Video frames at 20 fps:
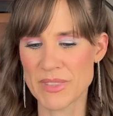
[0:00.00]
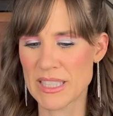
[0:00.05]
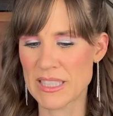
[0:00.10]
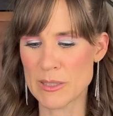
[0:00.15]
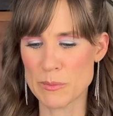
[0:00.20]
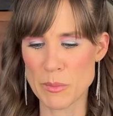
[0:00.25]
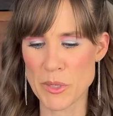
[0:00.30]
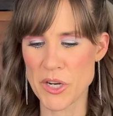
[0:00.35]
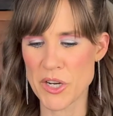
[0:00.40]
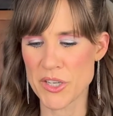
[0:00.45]

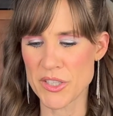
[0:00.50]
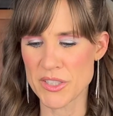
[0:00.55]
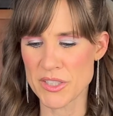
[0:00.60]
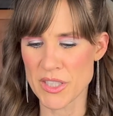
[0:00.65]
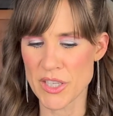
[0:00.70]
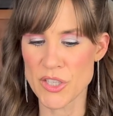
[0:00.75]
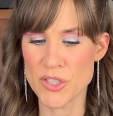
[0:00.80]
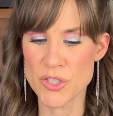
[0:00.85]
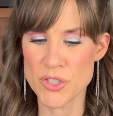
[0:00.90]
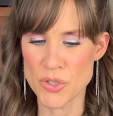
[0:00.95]
sparks
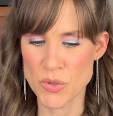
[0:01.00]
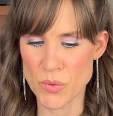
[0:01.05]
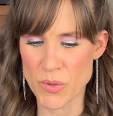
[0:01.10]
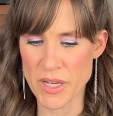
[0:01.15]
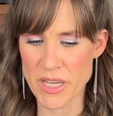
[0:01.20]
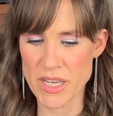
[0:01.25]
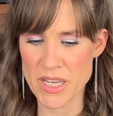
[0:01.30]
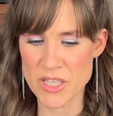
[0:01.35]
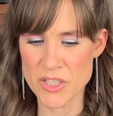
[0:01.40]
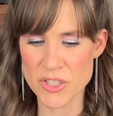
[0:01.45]

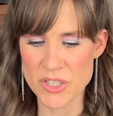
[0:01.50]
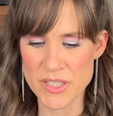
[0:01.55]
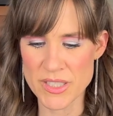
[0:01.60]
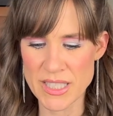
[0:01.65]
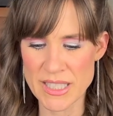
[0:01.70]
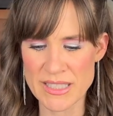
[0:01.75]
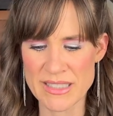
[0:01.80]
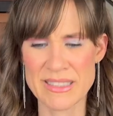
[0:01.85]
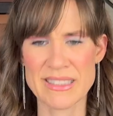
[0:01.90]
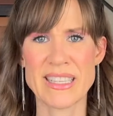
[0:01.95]
joy. It's just
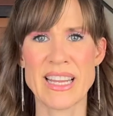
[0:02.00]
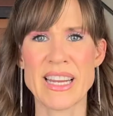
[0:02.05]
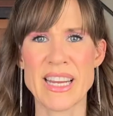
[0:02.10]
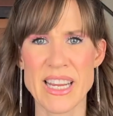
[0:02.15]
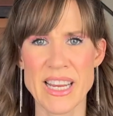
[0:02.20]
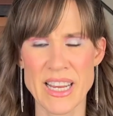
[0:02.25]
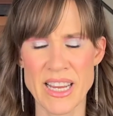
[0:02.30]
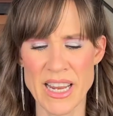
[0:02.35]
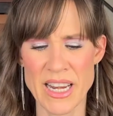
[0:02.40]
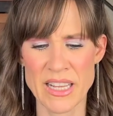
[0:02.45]

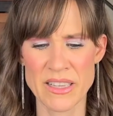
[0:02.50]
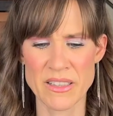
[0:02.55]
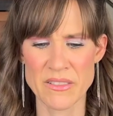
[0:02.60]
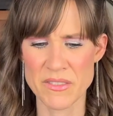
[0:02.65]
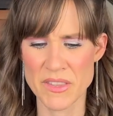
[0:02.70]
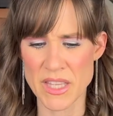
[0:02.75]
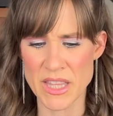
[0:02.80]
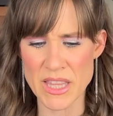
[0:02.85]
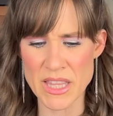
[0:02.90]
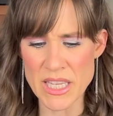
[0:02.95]
exciting and I love
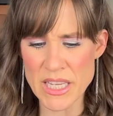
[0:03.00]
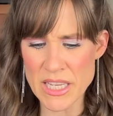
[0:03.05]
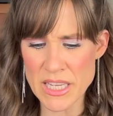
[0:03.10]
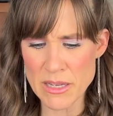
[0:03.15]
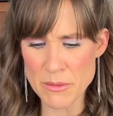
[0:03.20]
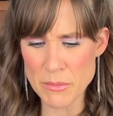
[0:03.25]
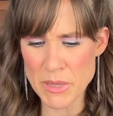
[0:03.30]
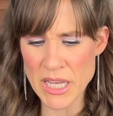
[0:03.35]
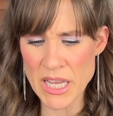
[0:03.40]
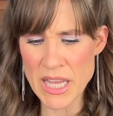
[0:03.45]
the
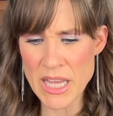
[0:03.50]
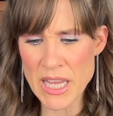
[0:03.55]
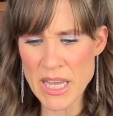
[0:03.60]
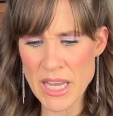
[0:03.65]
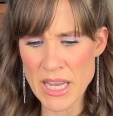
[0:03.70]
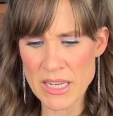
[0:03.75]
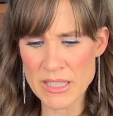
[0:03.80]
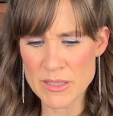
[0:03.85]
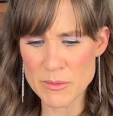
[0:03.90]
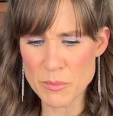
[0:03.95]
theme
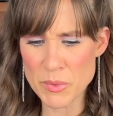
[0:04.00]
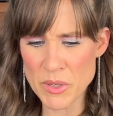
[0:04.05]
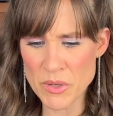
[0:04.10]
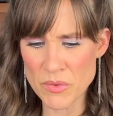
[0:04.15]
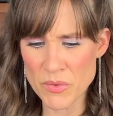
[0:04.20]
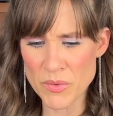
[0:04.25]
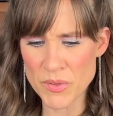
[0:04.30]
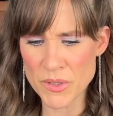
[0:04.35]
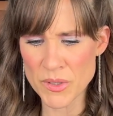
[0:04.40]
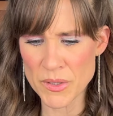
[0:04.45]
and it's
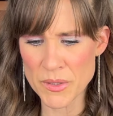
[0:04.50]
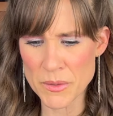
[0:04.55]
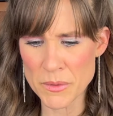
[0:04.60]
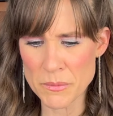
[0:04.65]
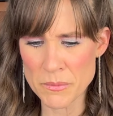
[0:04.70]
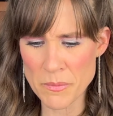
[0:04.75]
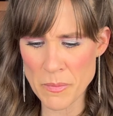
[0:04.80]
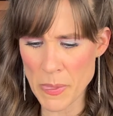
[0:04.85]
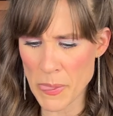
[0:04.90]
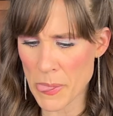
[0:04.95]

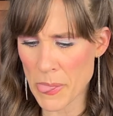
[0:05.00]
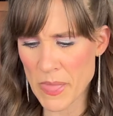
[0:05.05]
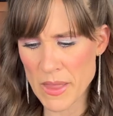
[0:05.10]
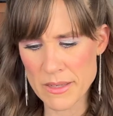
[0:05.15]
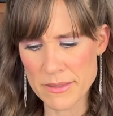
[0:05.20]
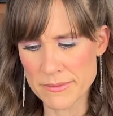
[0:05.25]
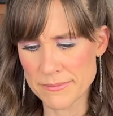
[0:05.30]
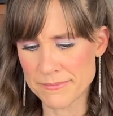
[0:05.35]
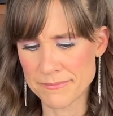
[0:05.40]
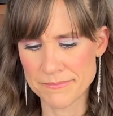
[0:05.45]
beautiful.
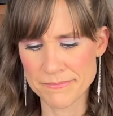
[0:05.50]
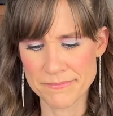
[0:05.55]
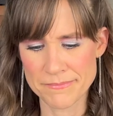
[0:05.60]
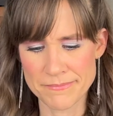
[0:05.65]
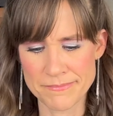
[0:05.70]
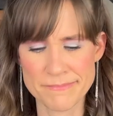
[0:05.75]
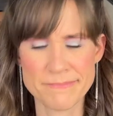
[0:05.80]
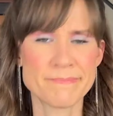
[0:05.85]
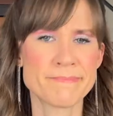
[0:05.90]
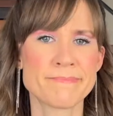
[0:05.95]

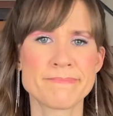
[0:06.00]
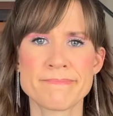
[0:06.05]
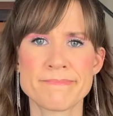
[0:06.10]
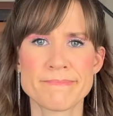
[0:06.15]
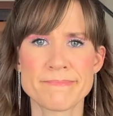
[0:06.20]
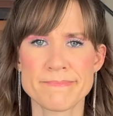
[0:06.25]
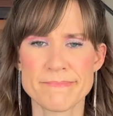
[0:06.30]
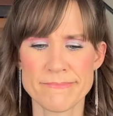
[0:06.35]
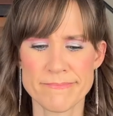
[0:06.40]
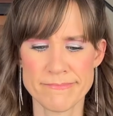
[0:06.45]

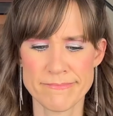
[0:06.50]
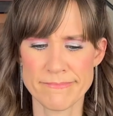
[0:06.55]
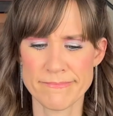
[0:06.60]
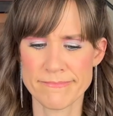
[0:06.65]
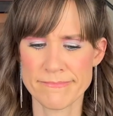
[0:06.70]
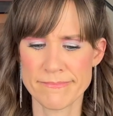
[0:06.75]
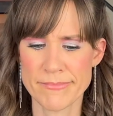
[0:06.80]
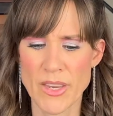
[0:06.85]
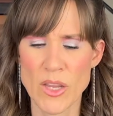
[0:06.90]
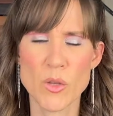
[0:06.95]

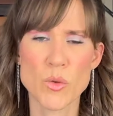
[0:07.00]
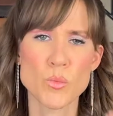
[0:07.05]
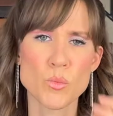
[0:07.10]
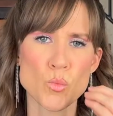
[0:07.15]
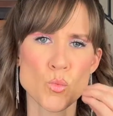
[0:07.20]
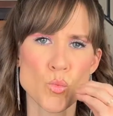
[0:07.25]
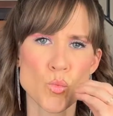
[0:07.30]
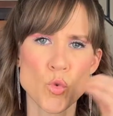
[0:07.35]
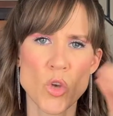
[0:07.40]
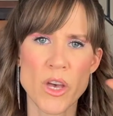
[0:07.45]

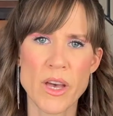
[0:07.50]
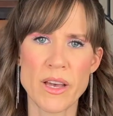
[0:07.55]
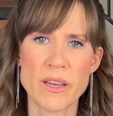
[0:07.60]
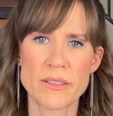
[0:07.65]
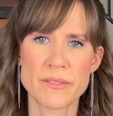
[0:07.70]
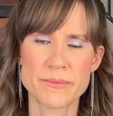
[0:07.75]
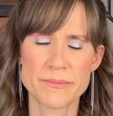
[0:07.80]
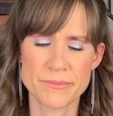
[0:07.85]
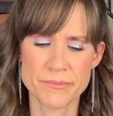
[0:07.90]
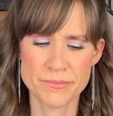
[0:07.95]
Mwah.
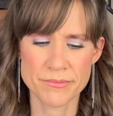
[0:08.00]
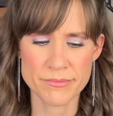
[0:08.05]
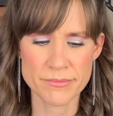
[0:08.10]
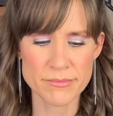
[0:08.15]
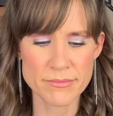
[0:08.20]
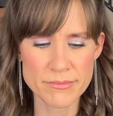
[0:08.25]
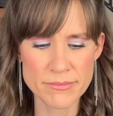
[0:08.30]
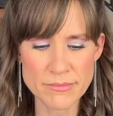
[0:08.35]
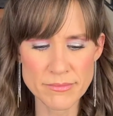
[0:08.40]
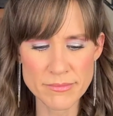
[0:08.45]

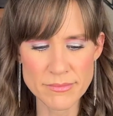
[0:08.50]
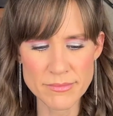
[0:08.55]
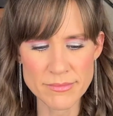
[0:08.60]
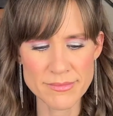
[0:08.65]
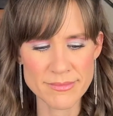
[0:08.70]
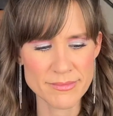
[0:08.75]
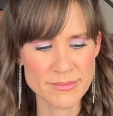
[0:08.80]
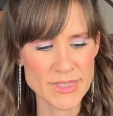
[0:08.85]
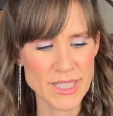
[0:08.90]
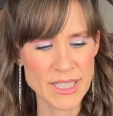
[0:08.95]

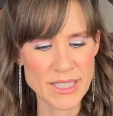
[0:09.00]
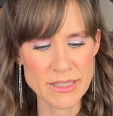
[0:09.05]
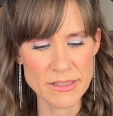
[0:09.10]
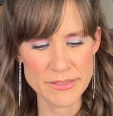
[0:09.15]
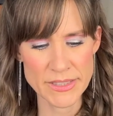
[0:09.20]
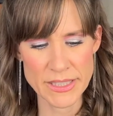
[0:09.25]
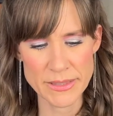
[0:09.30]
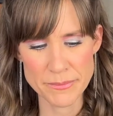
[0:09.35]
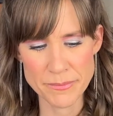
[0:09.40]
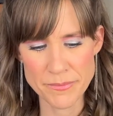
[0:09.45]
I love
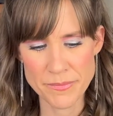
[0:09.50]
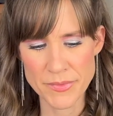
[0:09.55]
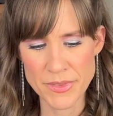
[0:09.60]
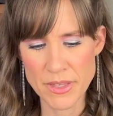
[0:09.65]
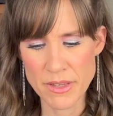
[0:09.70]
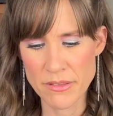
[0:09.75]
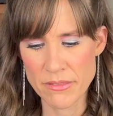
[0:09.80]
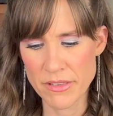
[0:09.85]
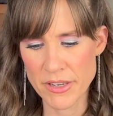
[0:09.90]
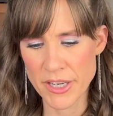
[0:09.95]
it.
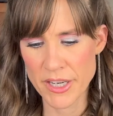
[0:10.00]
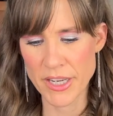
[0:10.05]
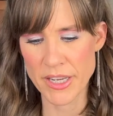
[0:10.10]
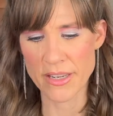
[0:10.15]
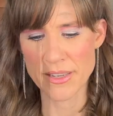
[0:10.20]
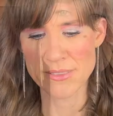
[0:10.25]
Very good.